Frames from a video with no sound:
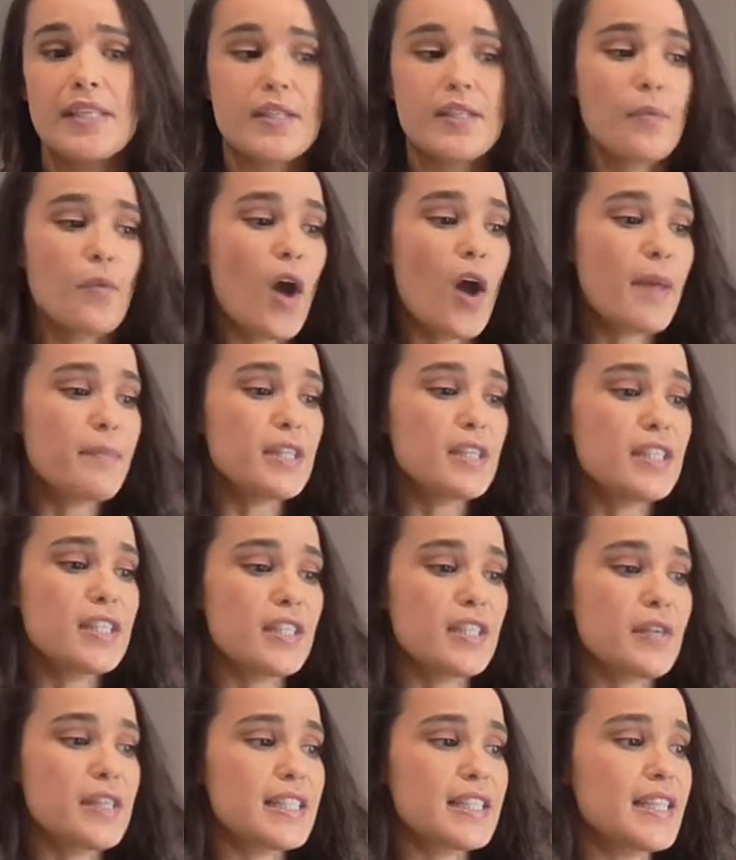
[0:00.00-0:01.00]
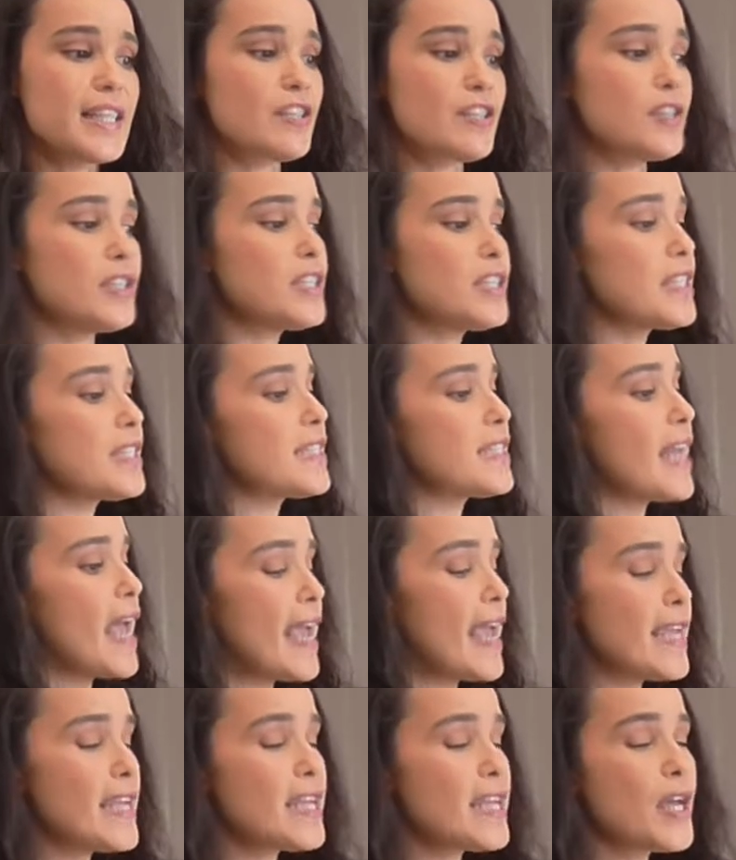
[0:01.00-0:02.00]
So what I'm going to do is literally just
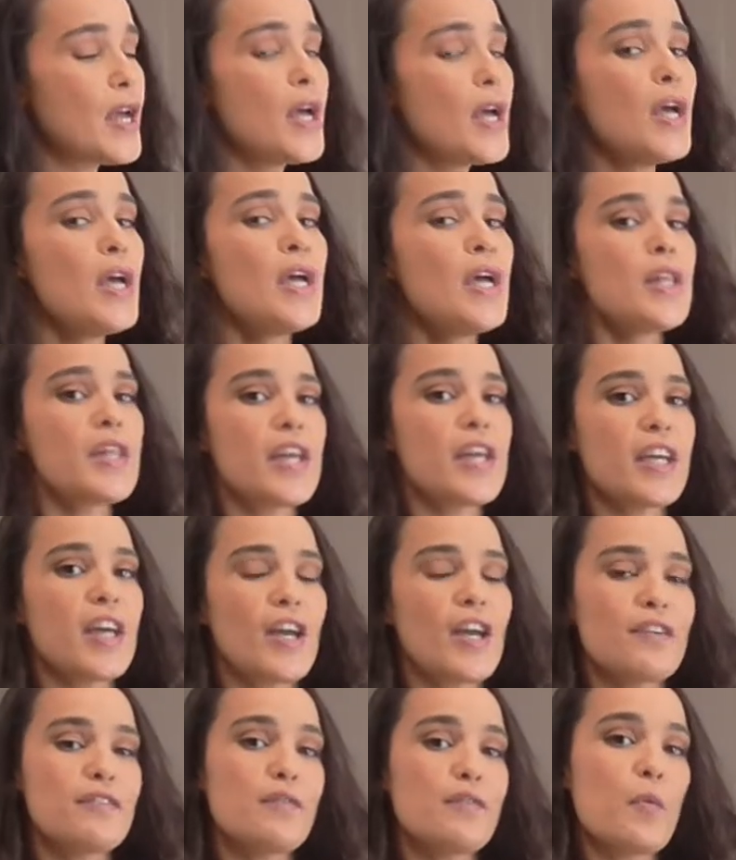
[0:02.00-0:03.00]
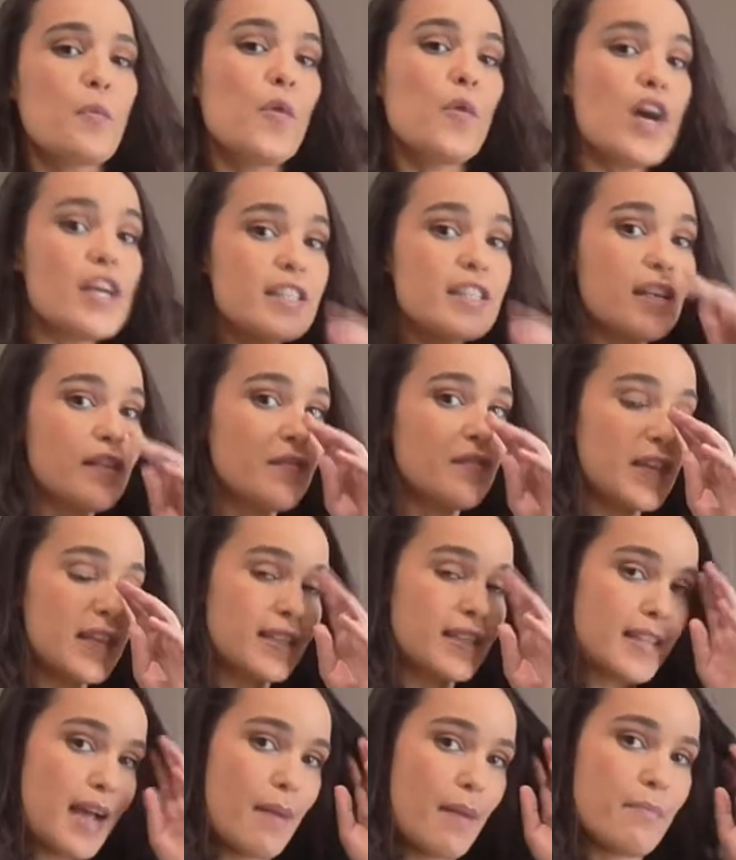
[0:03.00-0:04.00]
take the kind of wording of the
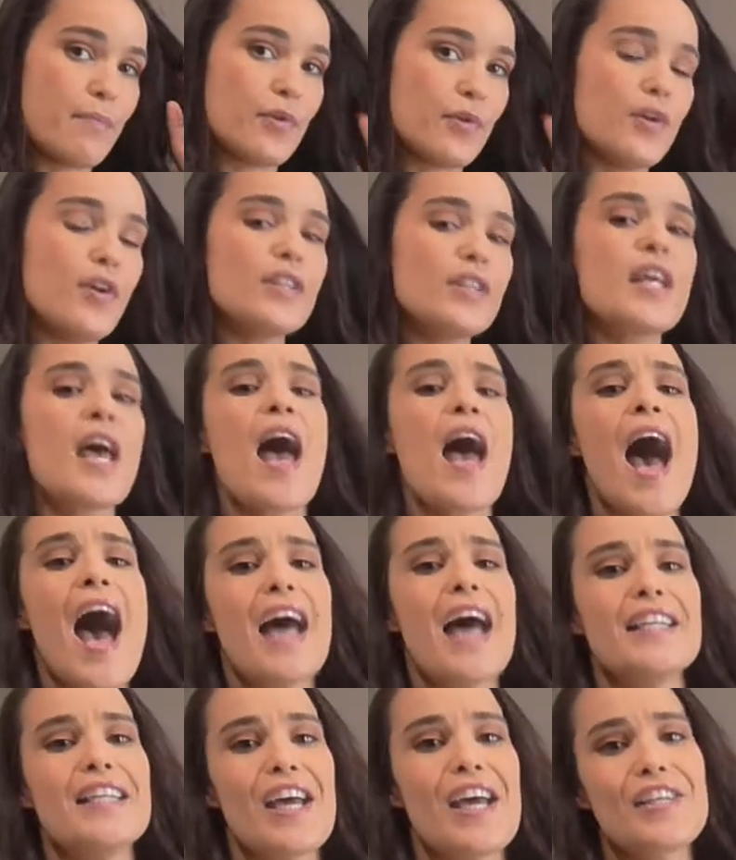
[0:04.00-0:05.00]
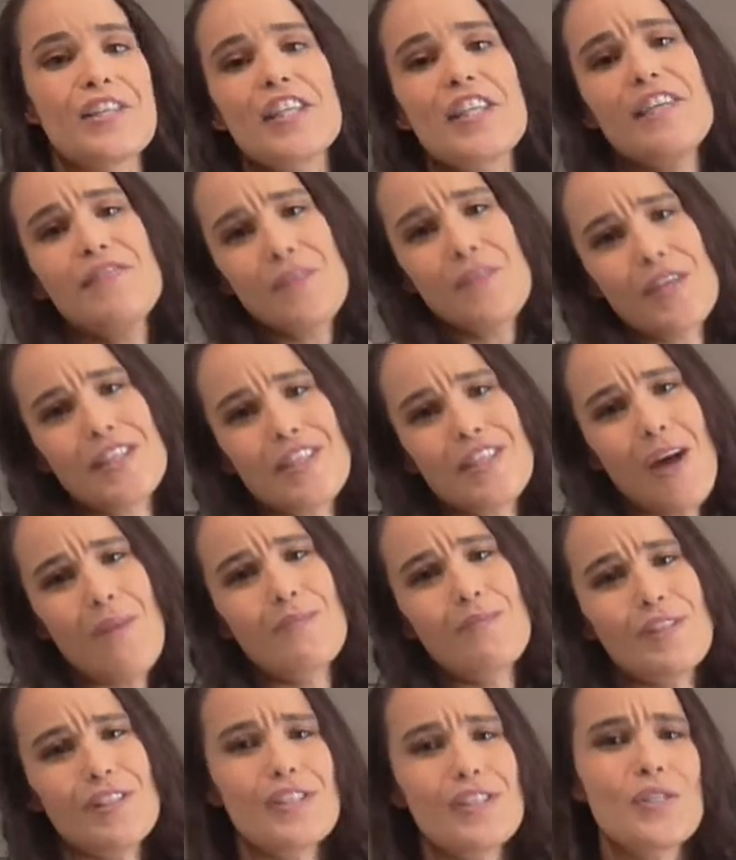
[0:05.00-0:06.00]
exam board and give you
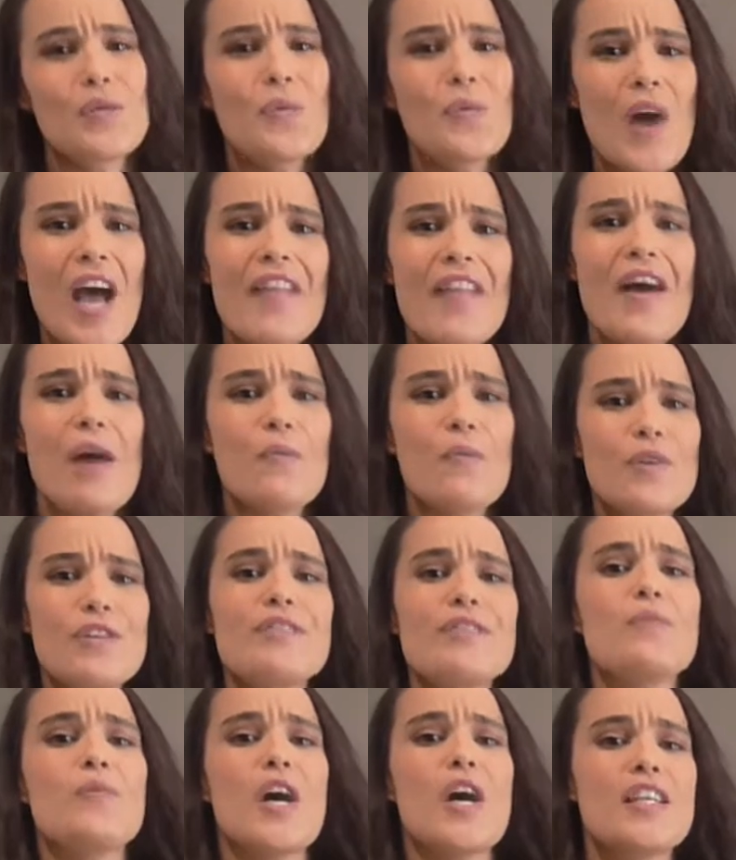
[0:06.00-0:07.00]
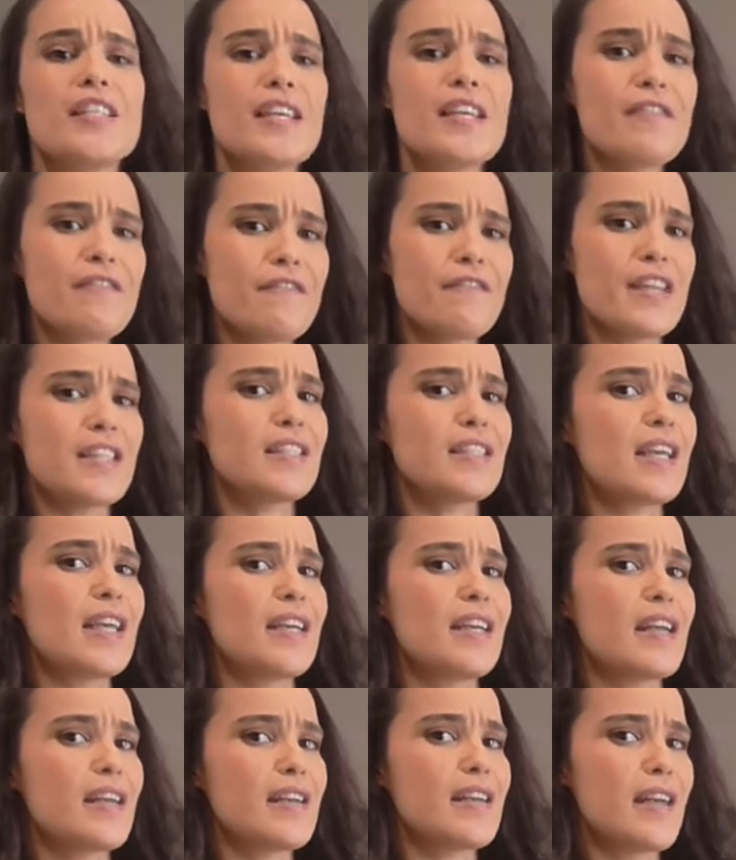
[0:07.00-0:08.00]
examples as to where that wording fits
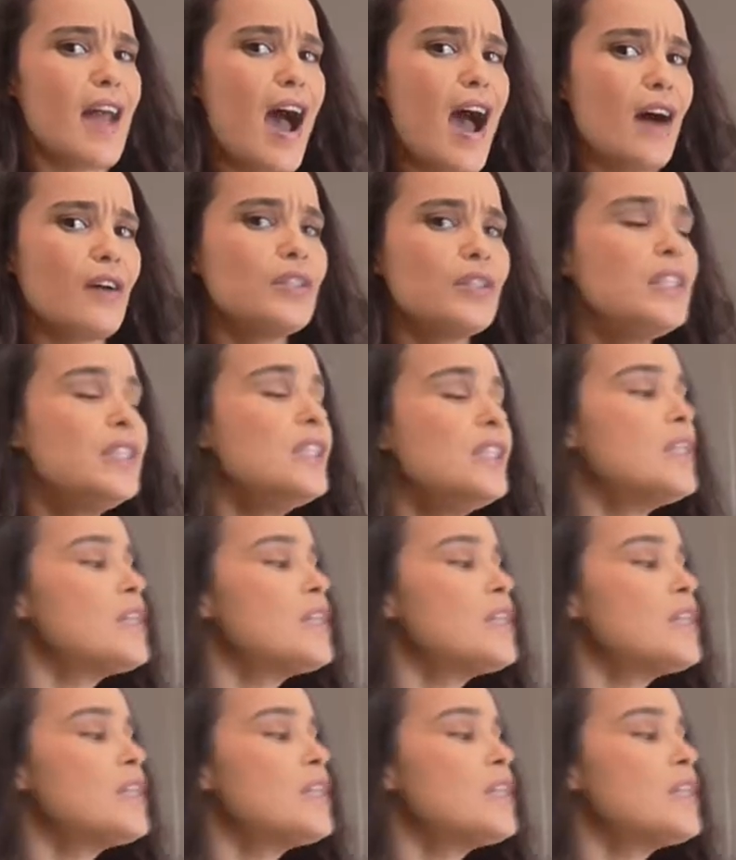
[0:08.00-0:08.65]
in now.